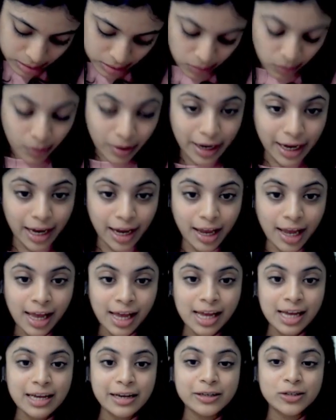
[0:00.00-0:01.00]
Okay.
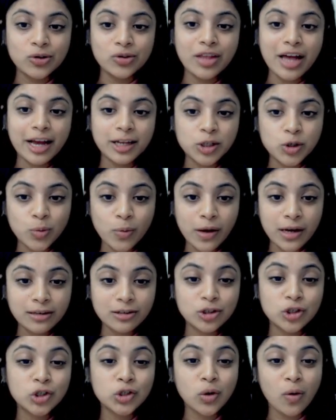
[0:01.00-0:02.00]
So that's when
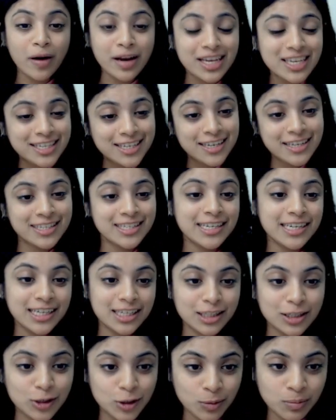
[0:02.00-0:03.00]
choices
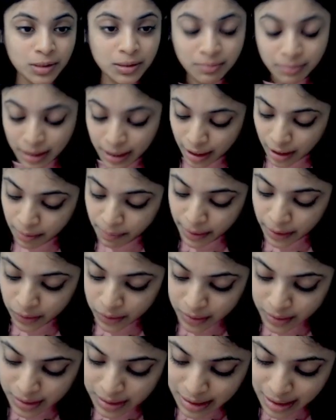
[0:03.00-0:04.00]
needs to be made
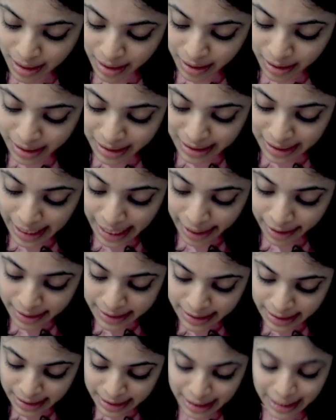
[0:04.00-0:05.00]
because there is
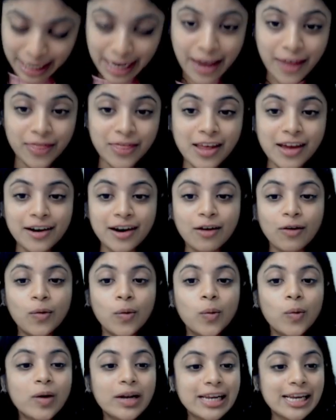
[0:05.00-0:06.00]
scarcity and there are
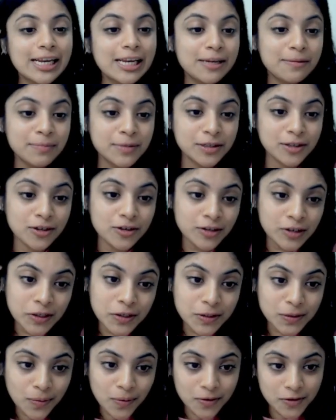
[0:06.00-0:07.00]
only limited
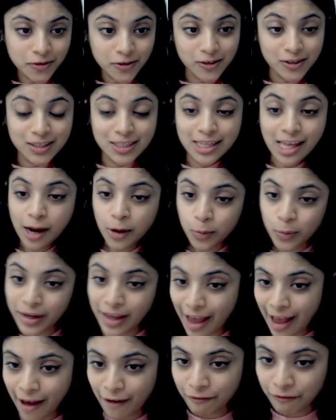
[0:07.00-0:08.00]
resources that we
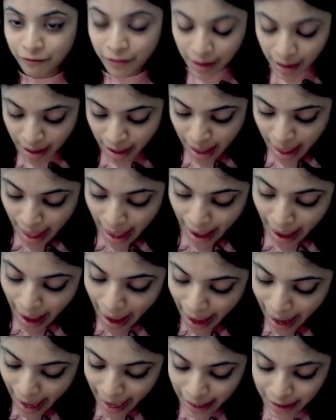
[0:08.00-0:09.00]
have.
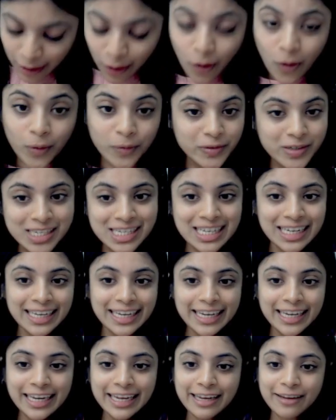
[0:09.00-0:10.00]
And
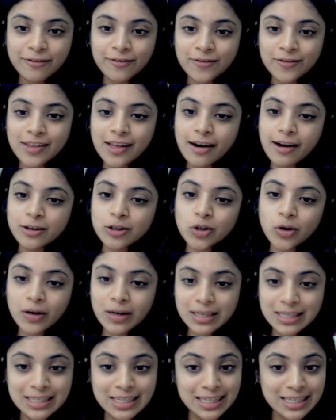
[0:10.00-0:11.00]
obviously, if there are
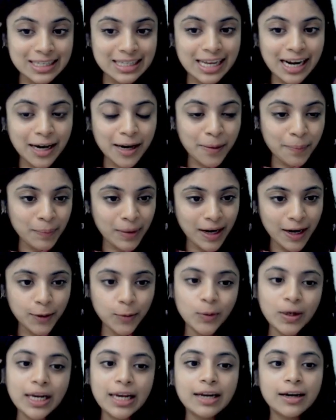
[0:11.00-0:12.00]
choices that are made,
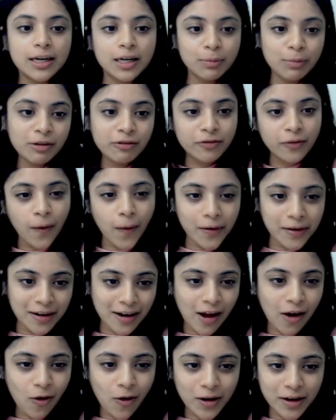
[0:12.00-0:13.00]
we learned before in
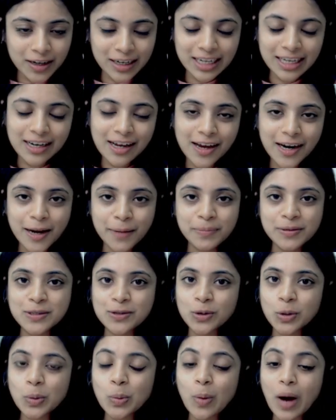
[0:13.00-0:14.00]
our
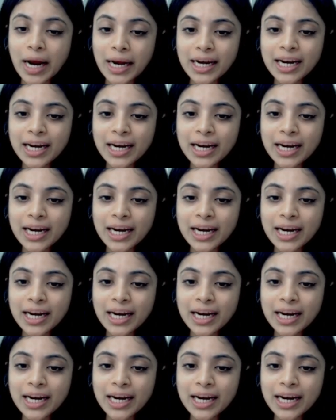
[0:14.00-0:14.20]
episode 1,